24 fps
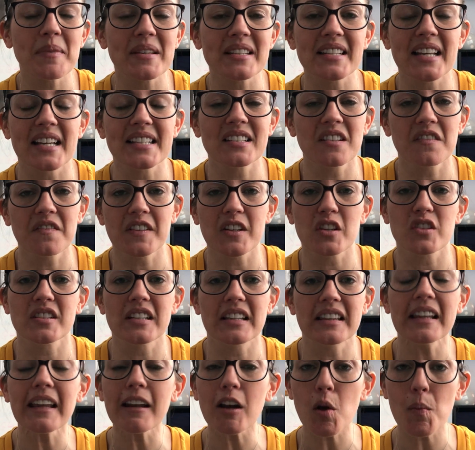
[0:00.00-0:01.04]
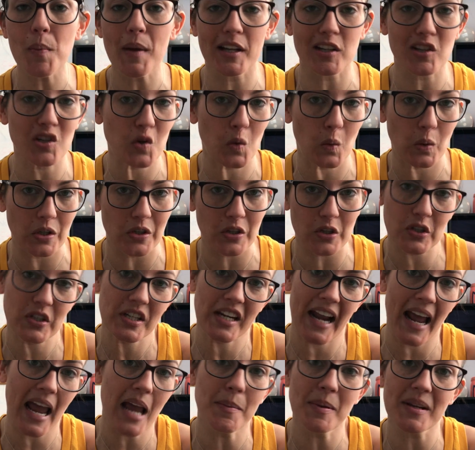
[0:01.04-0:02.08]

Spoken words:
This lesson feels a little bit shorter today,